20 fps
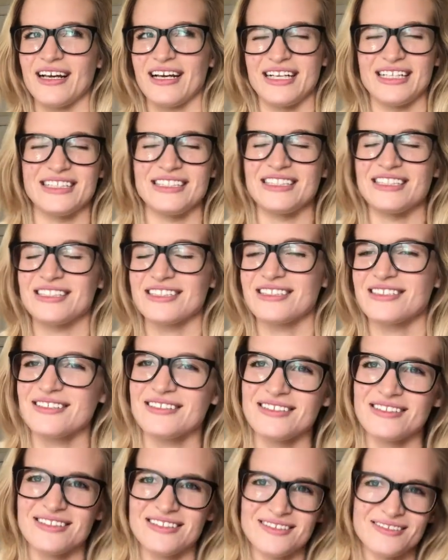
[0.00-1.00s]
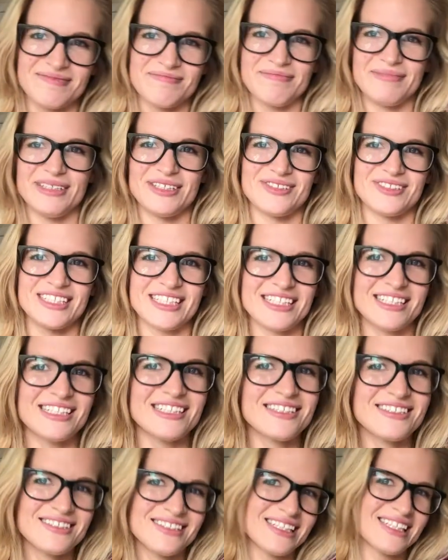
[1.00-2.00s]
I just,
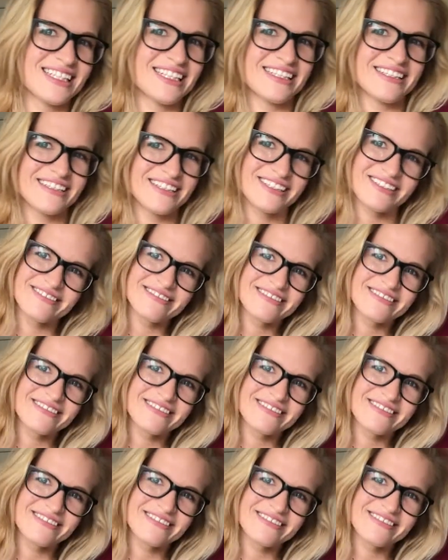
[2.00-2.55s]
music, yeah.